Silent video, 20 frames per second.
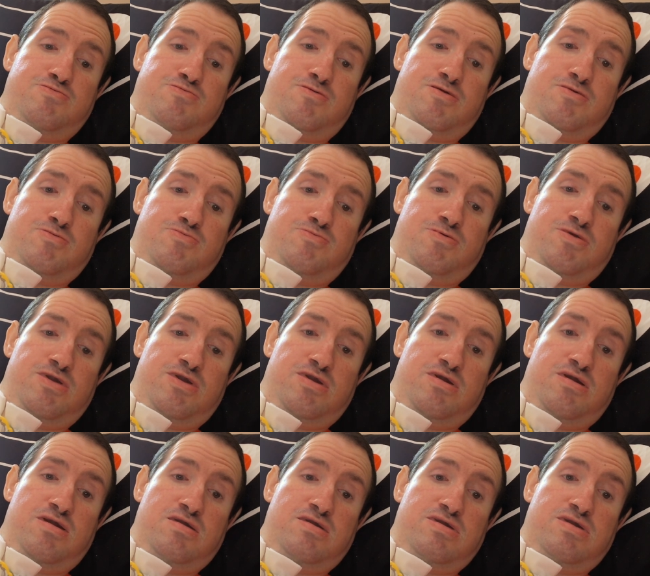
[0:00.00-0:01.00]

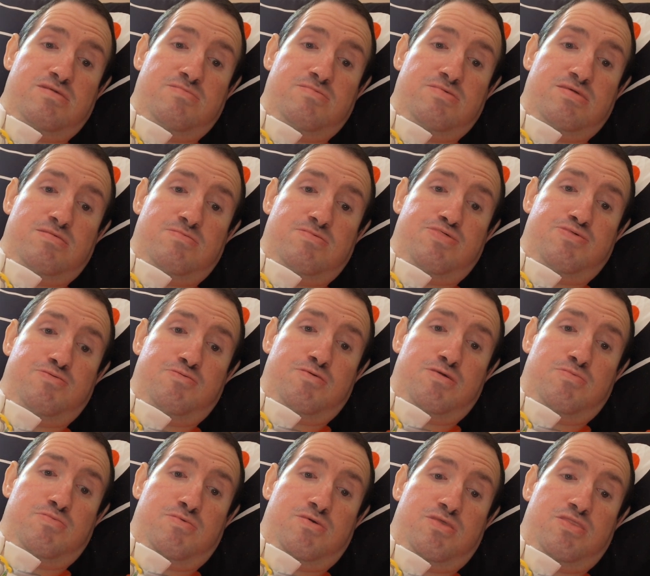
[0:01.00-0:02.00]
quickly, giving them a
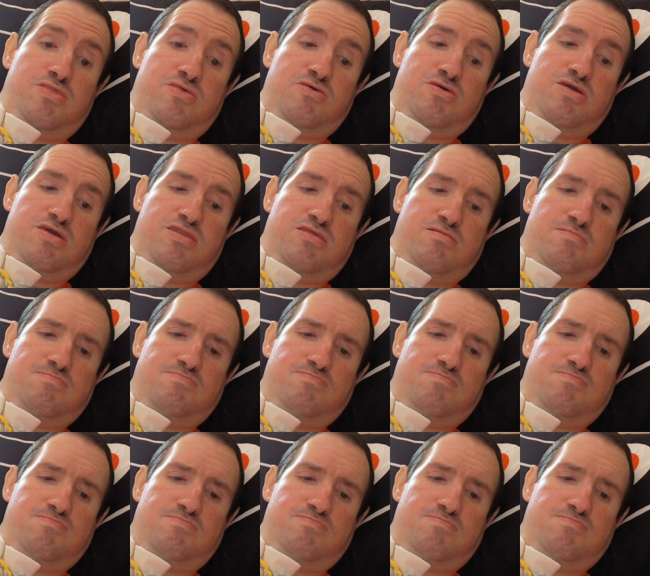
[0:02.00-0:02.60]
3-1 lead.